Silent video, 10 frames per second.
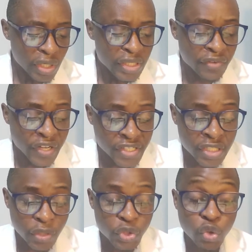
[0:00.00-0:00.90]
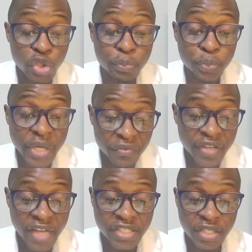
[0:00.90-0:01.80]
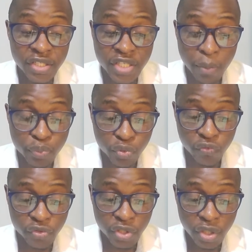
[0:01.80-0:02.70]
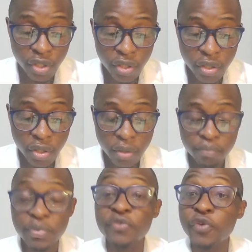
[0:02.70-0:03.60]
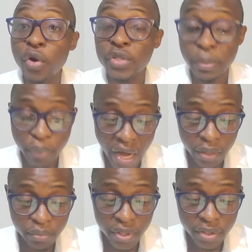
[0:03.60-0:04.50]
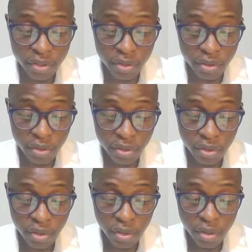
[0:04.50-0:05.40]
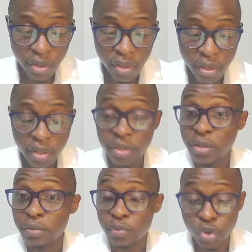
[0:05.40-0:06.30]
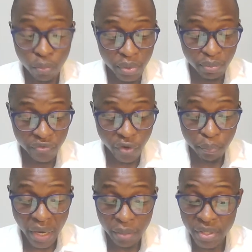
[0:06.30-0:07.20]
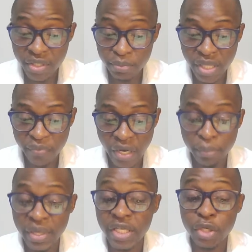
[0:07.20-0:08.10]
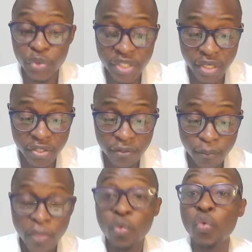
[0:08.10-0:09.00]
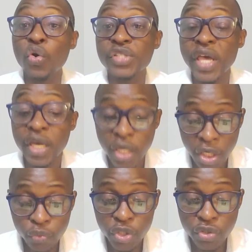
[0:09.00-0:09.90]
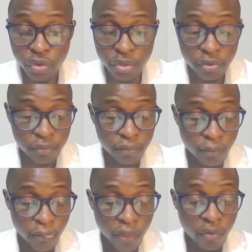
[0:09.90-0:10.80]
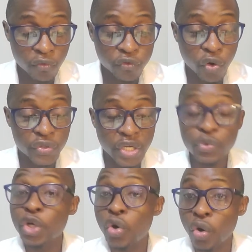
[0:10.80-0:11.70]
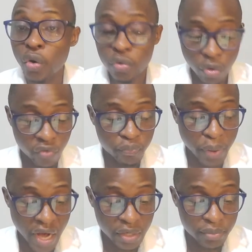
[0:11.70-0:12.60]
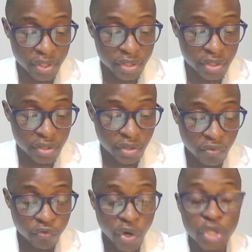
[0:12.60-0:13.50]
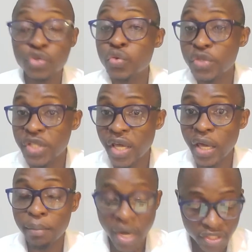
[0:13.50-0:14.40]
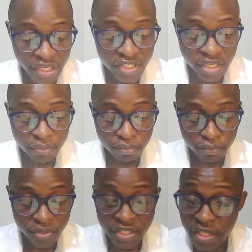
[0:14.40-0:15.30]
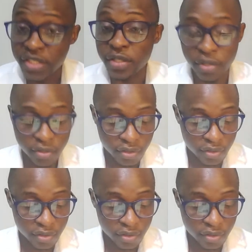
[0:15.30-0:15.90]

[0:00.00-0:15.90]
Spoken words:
The facility which was previously disapproved before the parliament, before the parliamentary recess, was a key reason for the recall of parliament for a 2-day emergency sitting.